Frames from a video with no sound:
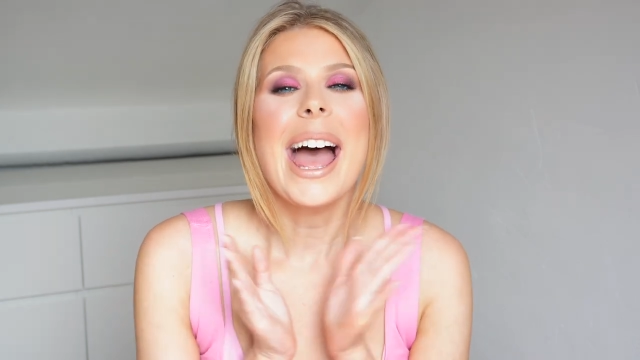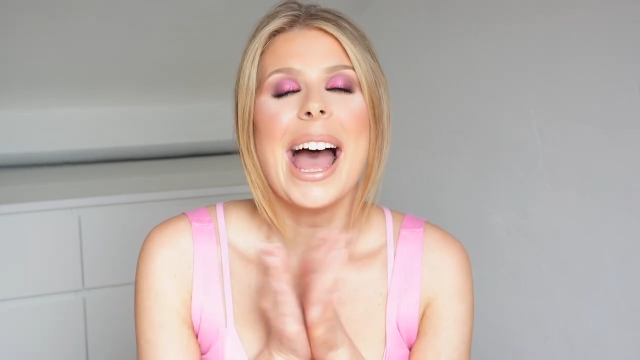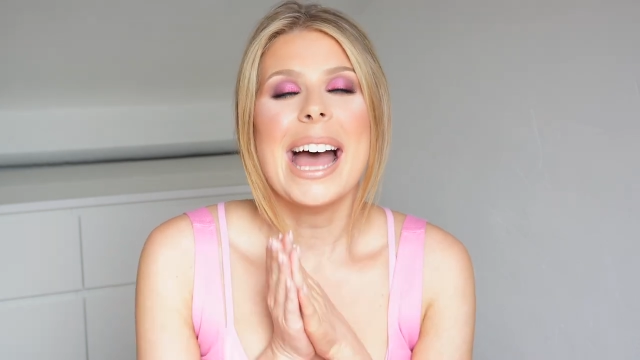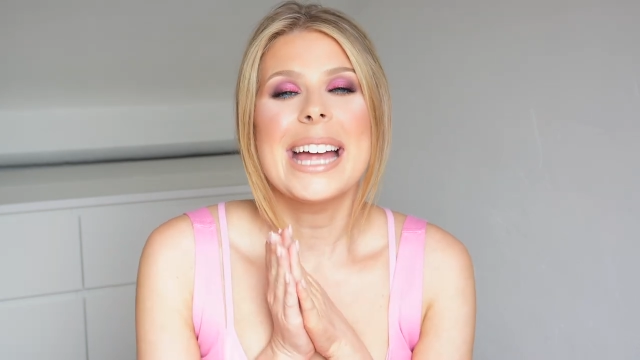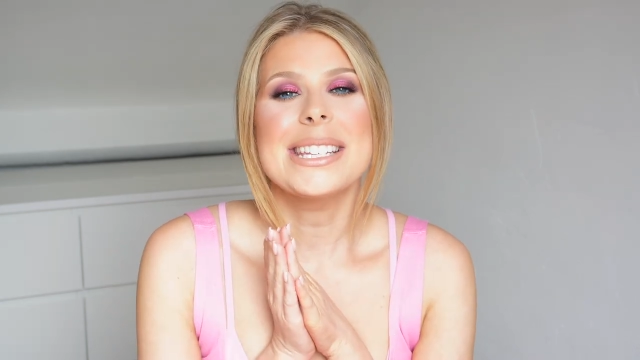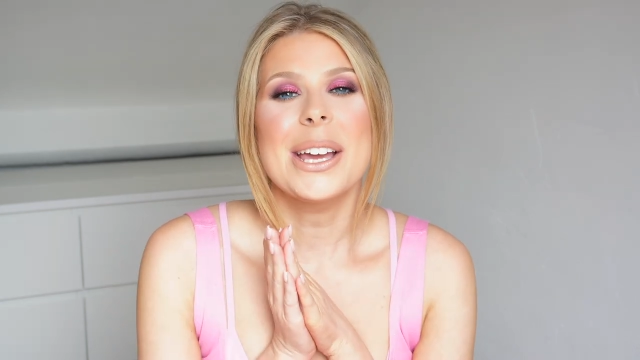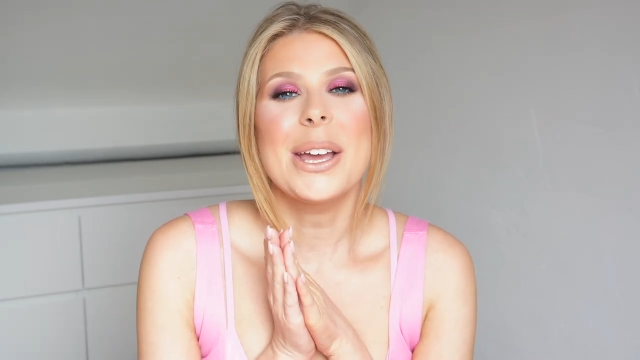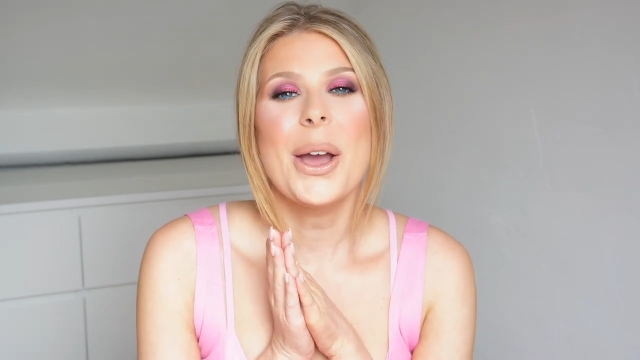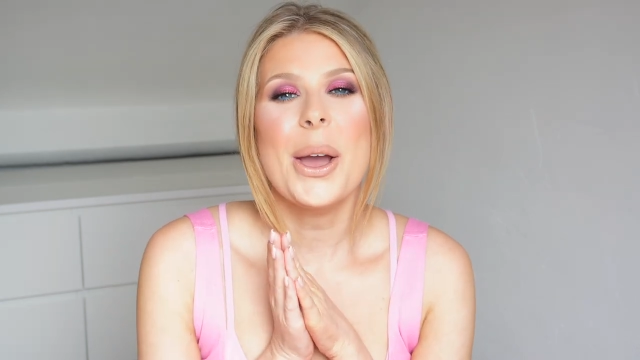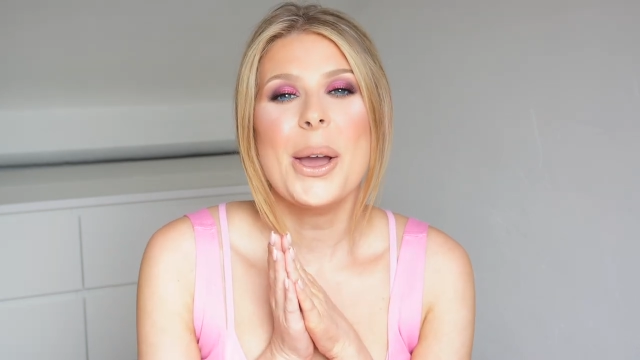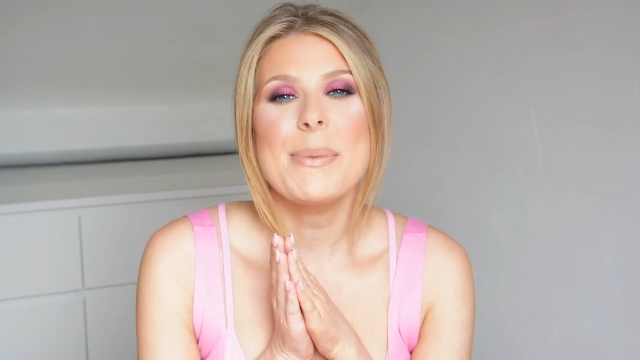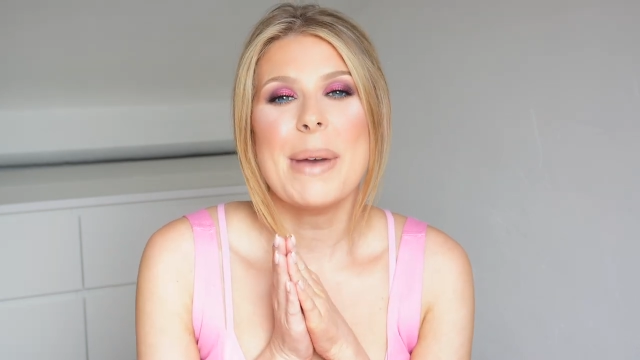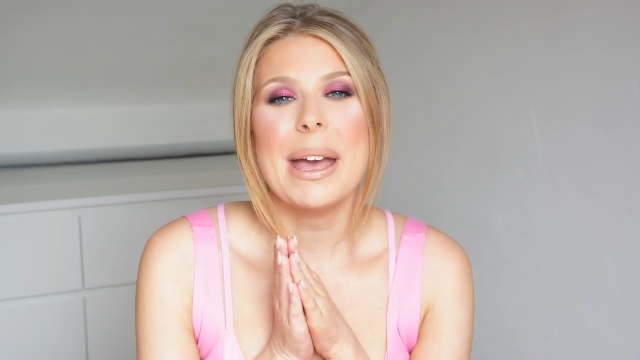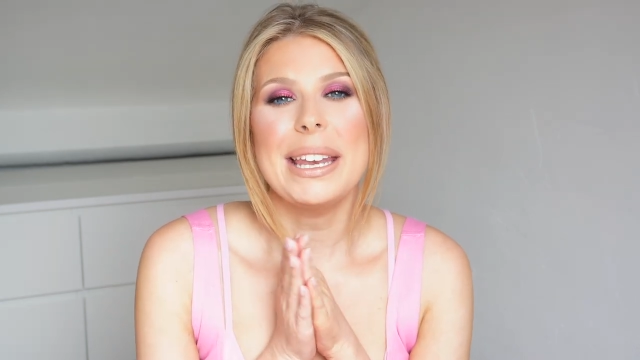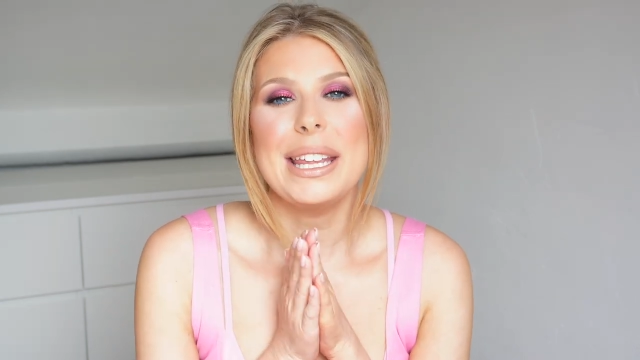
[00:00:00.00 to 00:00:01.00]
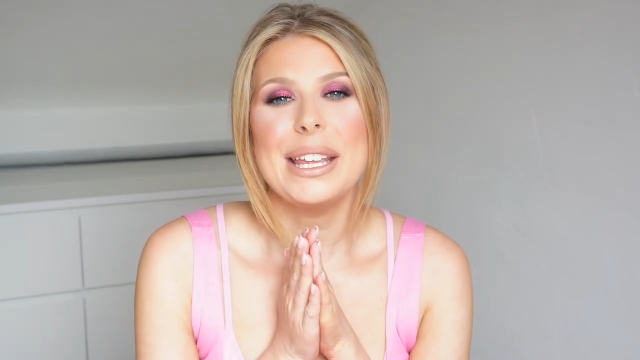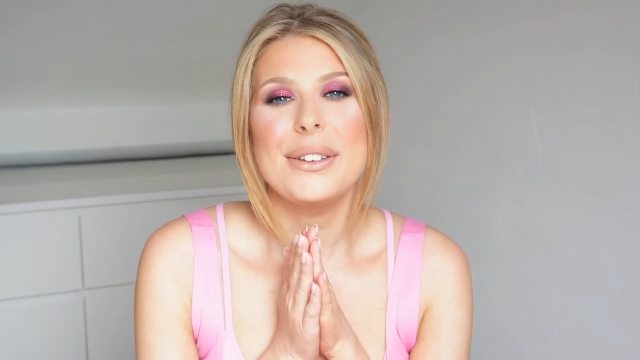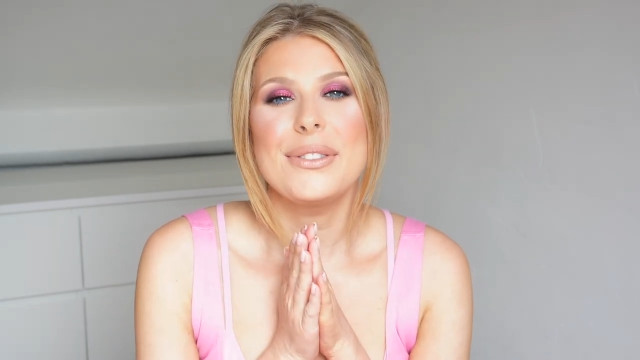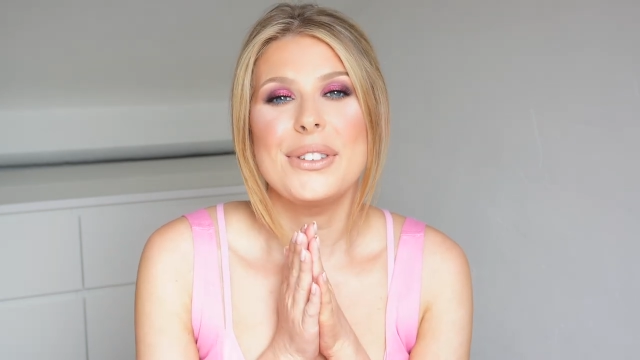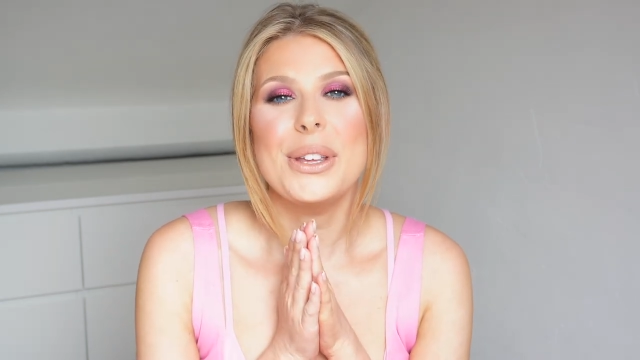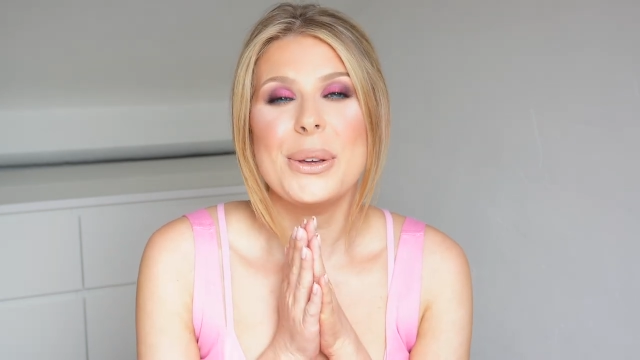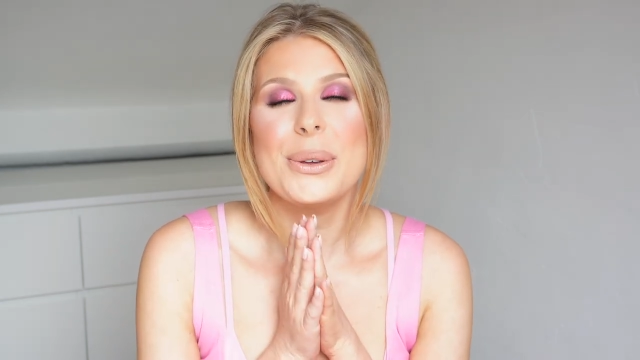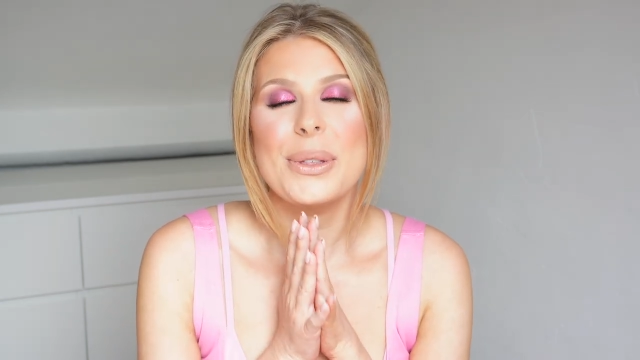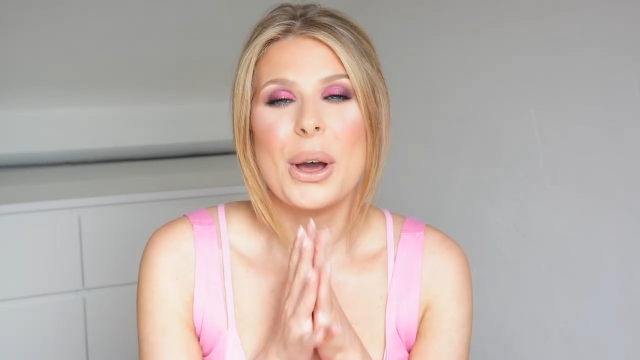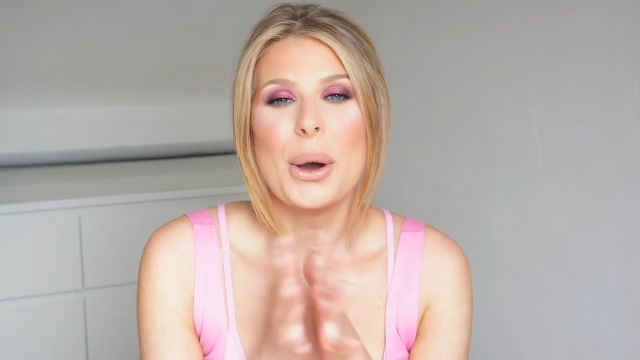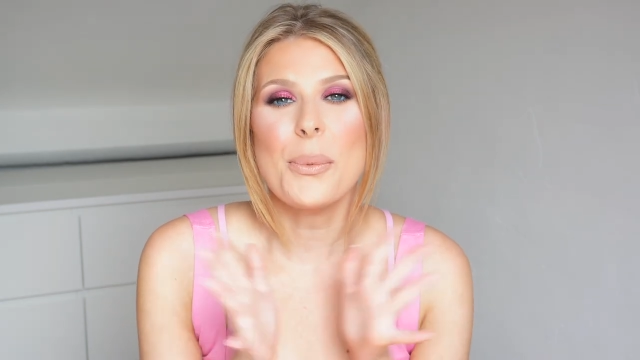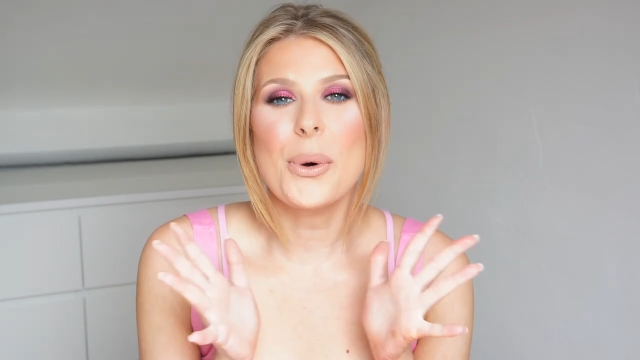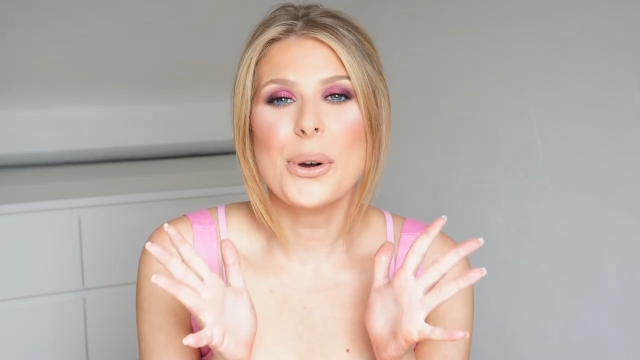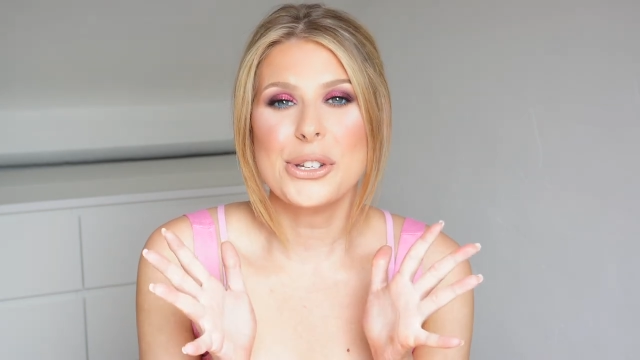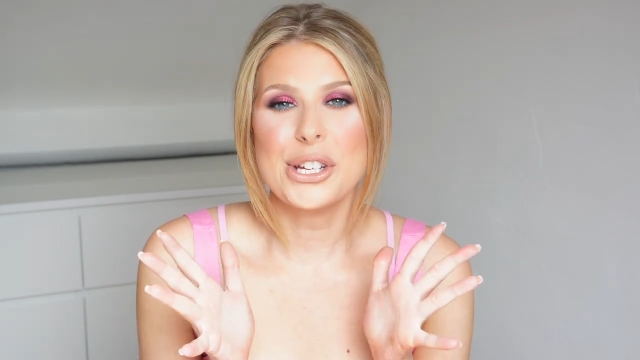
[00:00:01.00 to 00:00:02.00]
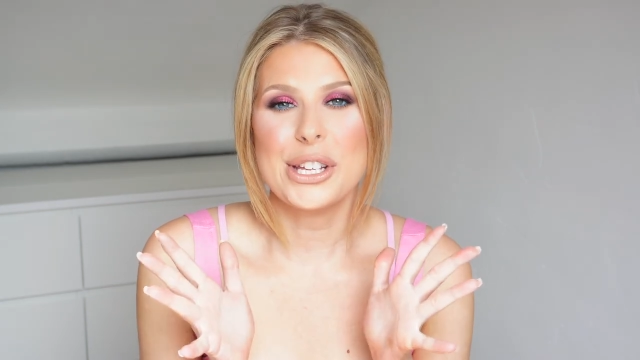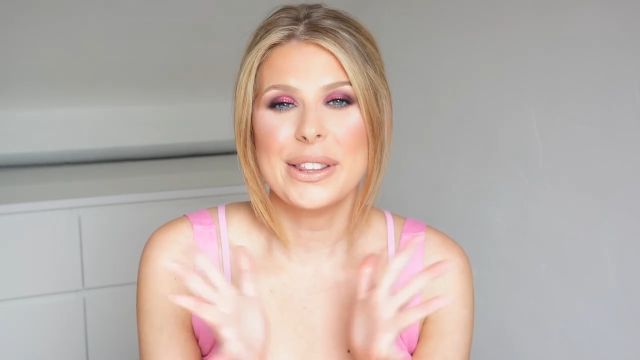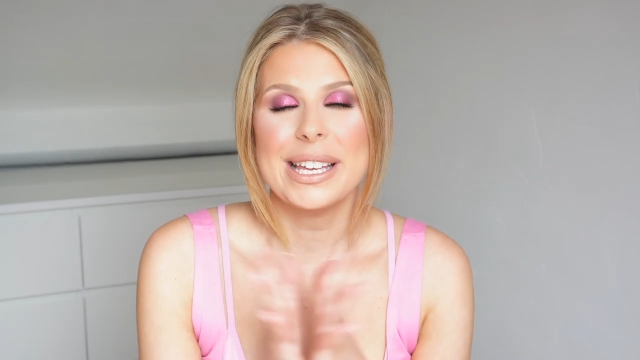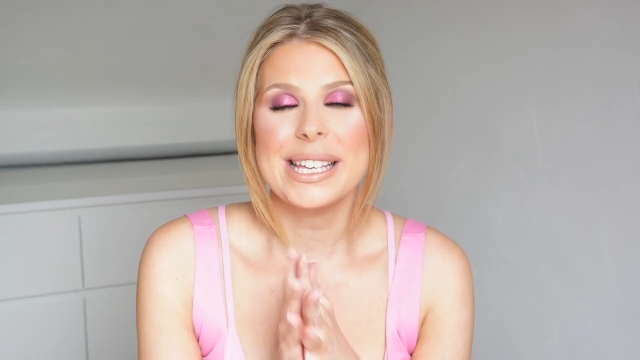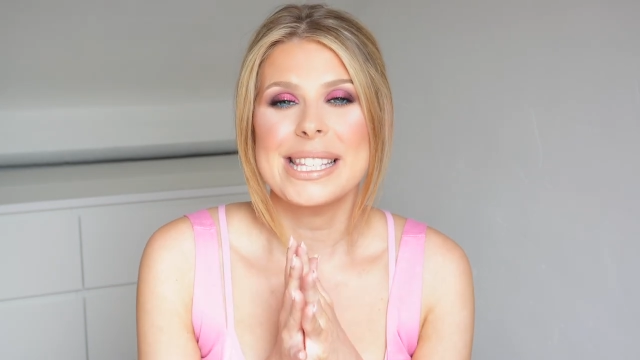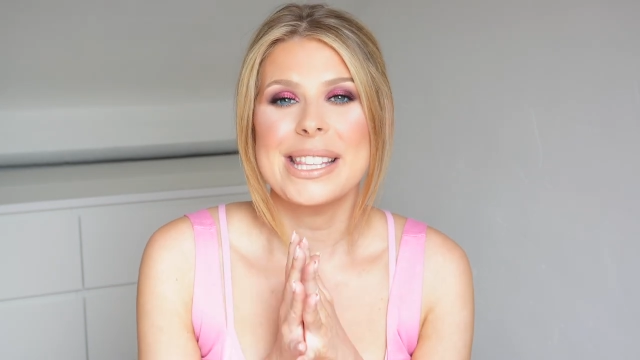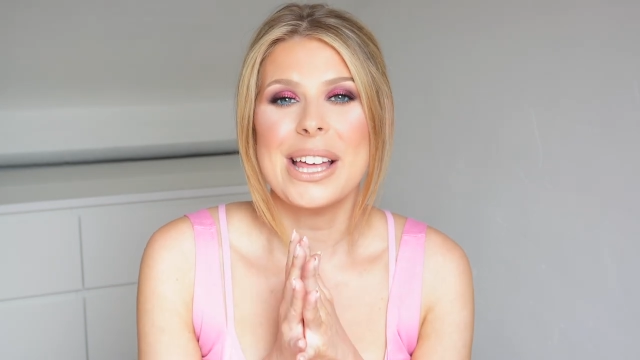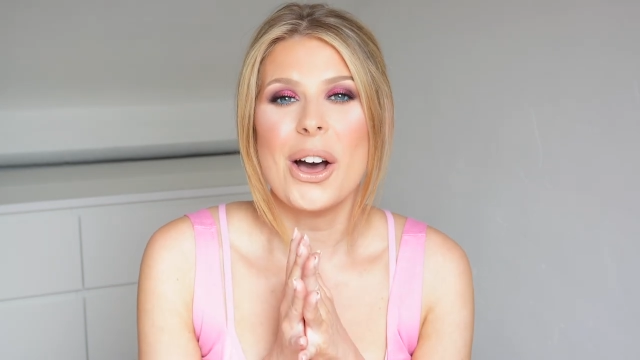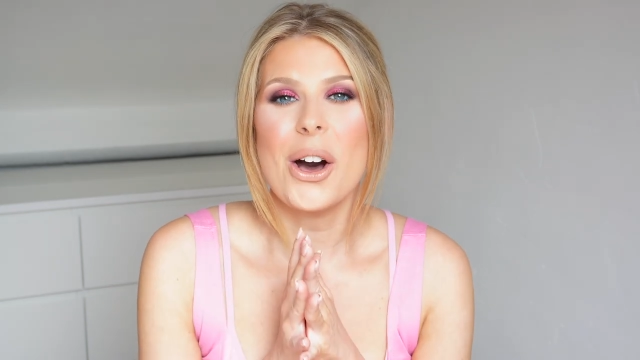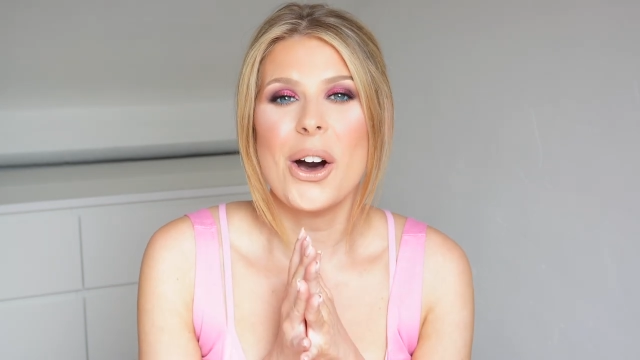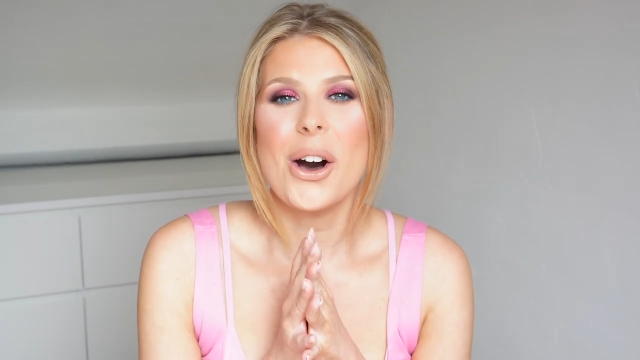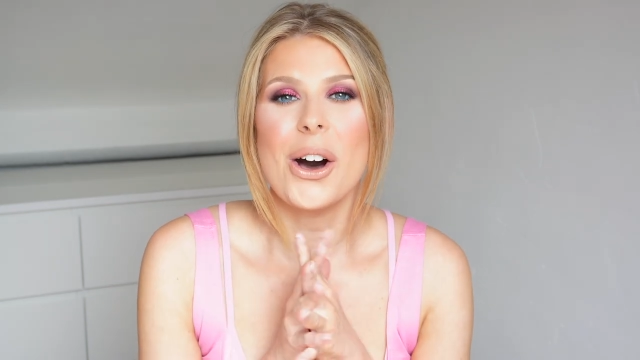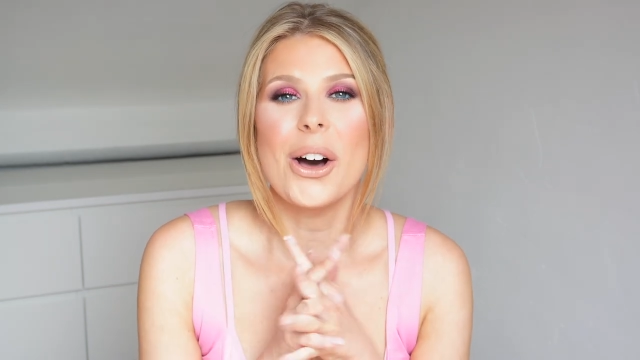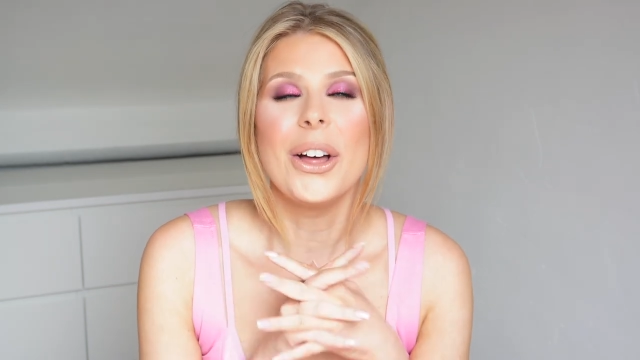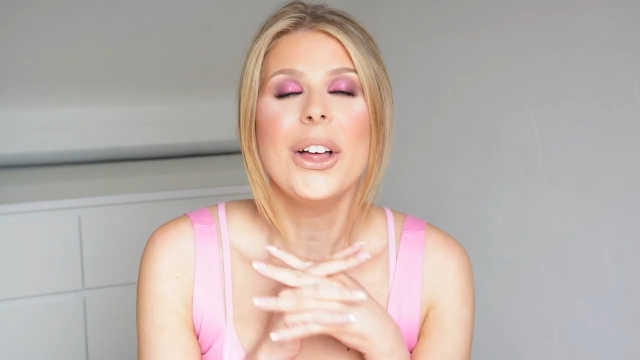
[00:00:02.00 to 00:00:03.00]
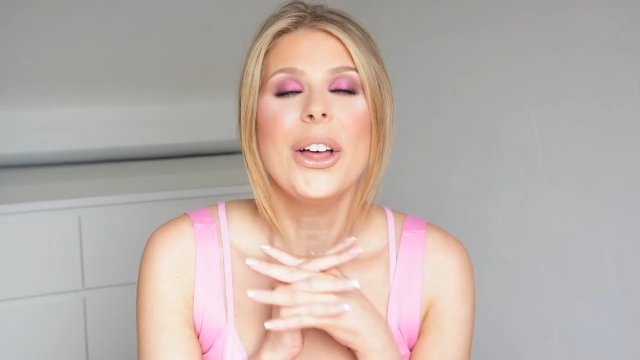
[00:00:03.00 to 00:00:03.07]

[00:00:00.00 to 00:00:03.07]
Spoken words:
And I hope any of you that are watching this that are